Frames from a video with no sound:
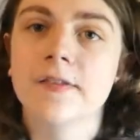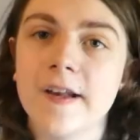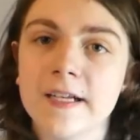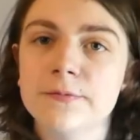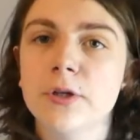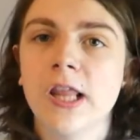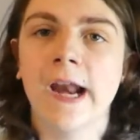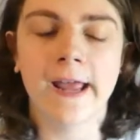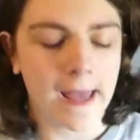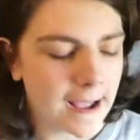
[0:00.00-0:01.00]
The next book that
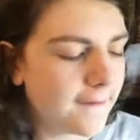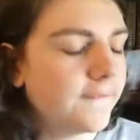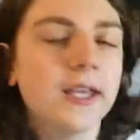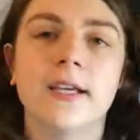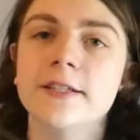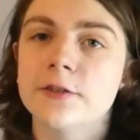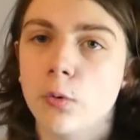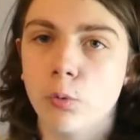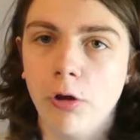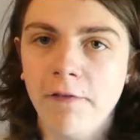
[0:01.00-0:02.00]
I have is
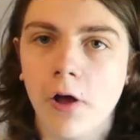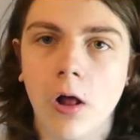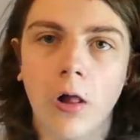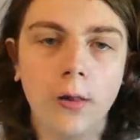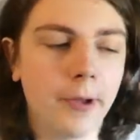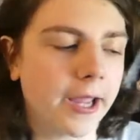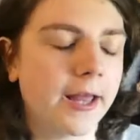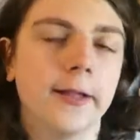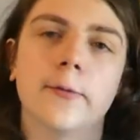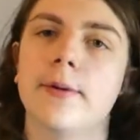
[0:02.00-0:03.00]
Wolf Hall by
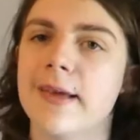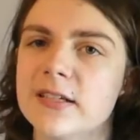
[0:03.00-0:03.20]
Hilary.